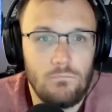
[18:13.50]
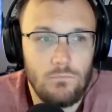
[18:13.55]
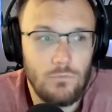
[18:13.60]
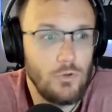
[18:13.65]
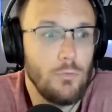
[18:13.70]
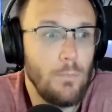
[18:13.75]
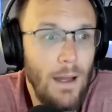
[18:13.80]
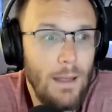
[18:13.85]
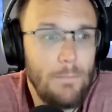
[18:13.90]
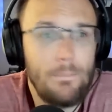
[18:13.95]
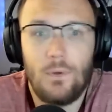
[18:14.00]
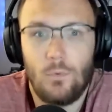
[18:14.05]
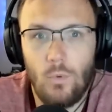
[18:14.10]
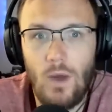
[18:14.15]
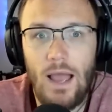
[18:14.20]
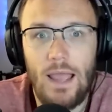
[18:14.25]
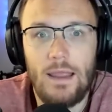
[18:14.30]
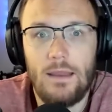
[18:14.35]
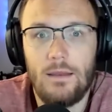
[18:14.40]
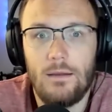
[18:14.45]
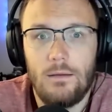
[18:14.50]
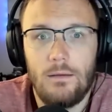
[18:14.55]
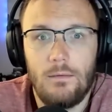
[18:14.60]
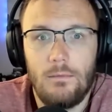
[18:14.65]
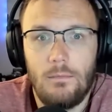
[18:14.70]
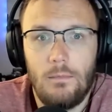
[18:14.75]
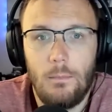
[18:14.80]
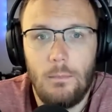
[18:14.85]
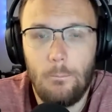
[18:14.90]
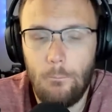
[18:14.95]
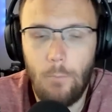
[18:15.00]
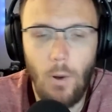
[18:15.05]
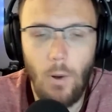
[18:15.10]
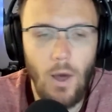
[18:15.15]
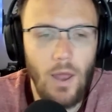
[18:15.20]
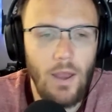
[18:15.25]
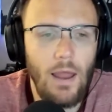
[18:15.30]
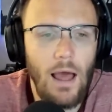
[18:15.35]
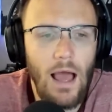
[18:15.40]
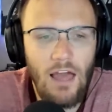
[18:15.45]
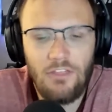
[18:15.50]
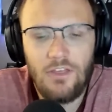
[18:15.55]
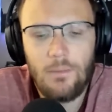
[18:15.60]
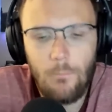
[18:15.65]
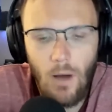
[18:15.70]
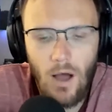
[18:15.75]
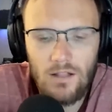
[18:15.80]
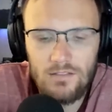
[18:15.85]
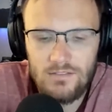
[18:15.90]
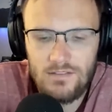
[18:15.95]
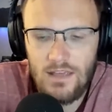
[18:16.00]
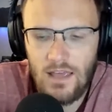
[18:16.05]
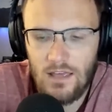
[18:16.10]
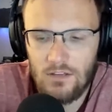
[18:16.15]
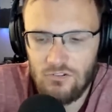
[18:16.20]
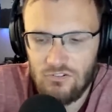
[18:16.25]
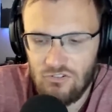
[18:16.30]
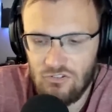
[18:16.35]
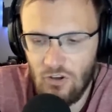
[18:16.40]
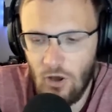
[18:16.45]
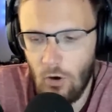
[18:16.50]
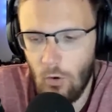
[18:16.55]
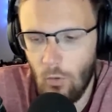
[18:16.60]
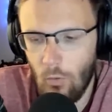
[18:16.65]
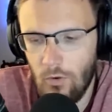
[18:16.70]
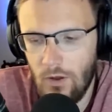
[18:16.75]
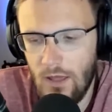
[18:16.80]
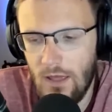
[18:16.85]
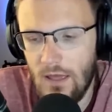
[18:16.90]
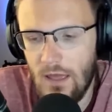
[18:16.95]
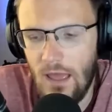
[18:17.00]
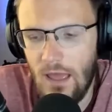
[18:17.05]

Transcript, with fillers: You might be right but I think Monte has shown